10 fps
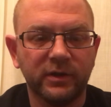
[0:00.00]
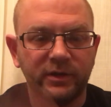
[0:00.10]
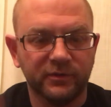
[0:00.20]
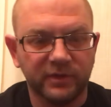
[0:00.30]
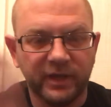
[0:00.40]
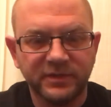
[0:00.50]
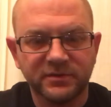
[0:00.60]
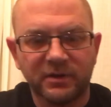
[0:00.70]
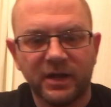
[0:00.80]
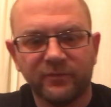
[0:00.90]
you know, the lights
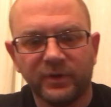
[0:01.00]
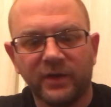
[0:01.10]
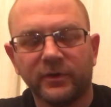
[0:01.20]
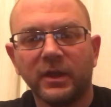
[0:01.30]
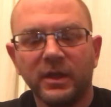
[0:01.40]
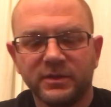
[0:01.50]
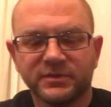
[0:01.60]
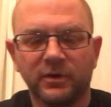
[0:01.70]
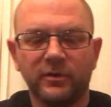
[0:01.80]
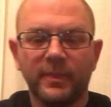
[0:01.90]
are off, whatever.
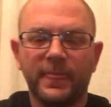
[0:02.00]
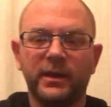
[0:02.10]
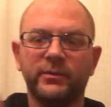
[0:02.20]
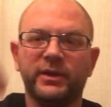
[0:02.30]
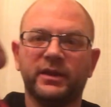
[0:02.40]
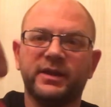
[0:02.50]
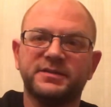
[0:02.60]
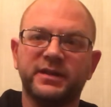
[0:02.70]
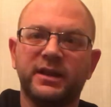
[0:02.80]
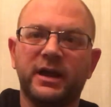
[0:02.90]
So anyway, like I
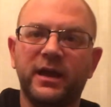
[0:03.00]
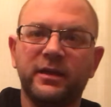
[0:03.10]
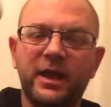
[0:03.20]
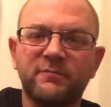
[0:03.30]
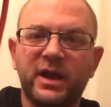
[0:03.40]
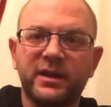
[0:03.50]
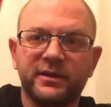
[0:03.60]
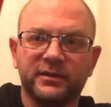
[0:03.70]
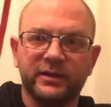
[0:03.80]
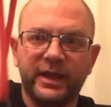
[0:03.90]
said, I have mine on
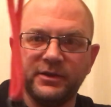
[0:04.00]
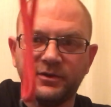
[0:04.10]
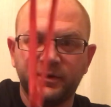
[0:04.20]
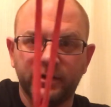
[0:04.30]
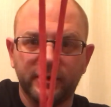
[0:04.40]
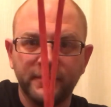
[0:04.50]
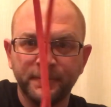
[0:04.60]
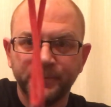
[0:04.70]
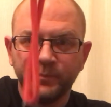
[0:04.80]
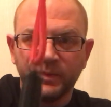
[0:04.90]
a lanyard here.
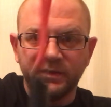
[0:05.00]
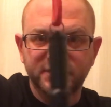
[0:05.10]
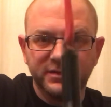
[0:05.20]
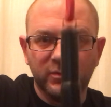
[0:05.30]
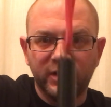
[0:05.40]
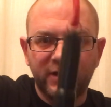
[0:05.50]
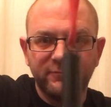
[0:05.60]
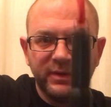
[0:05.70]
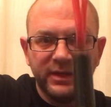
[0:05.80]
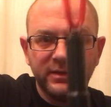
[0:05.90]
This is the one I've
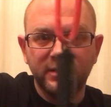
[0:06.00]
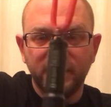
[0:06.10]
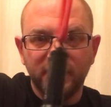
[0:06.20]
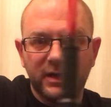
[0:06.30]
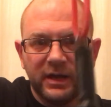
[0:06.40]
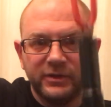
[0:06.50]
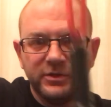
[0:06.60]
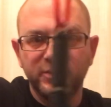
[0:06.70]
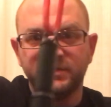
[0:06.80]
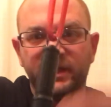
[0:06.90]
been
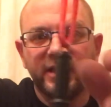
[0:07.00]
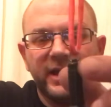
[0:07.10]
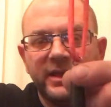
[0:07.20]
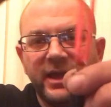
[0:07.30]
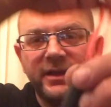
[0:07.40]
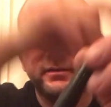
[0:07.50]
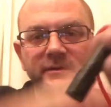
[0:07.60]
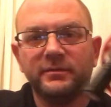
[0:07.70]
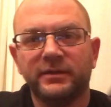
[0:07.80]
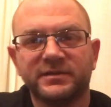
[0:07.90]
using. I can't
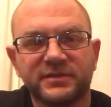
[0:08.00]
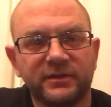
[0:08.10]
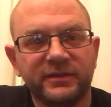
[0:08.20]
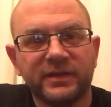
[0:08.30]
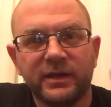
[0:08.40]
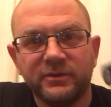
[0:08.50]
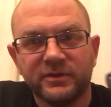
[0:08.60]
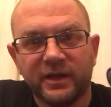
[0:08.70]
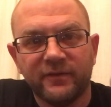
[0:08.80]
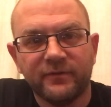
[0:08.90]
necessarily tell you that
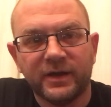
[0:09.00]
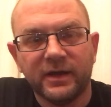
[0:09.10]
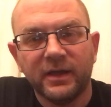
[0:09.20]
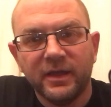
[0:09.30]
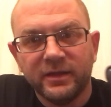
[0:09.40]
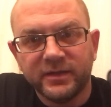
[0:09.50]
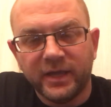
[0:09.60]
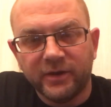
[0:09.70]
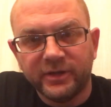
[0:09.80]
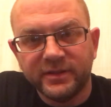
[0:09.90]
I've
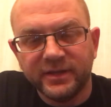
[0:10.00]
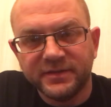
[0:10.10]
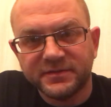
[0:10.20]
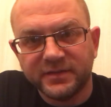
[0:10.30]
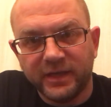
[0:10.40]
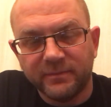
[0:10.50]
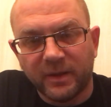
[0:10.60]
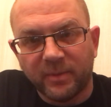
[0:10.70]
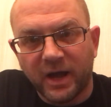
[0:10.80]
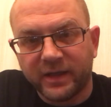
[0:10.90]
carried this in my
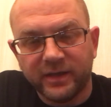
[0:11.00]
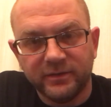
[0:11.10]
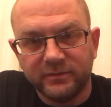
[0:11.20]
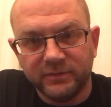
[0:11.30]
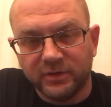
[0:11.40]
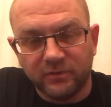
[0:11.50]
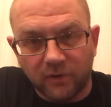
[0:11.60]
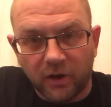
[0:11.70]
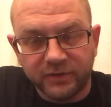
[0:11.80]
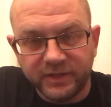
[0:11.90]
pocket, you know,
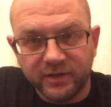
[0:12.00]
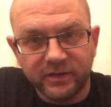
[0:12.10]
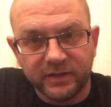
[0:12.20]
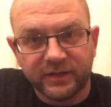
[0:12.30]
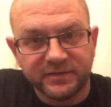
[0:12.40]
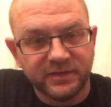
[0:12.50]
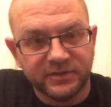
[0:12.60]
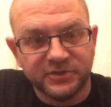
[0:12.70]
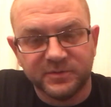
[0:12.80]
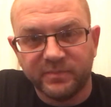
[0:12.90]
all year. Like I said, it's
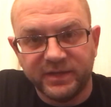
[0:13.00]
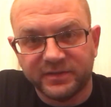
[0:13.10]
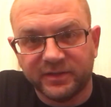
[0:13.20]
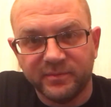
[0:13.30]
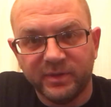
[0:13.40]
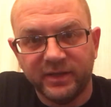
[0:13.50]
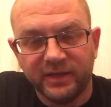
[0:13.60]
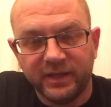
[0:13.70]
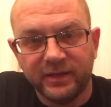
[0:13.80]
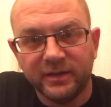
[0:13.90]
just basically been
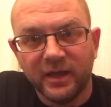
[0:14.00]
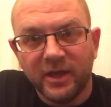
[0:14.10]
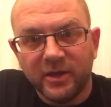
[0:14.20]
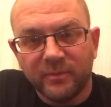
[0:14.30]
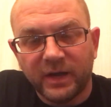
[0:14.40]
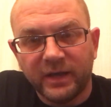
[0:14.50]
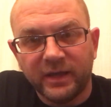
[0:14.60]
in my